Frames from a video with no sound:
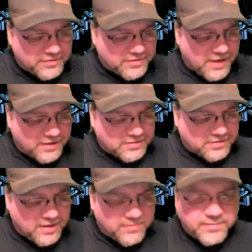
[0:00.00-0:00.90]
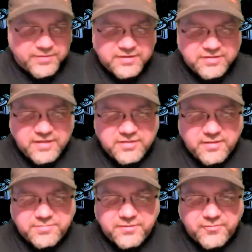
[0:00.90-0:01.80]
exact statement but he said
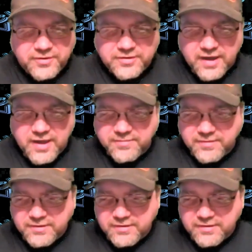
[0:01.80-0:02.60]
something one time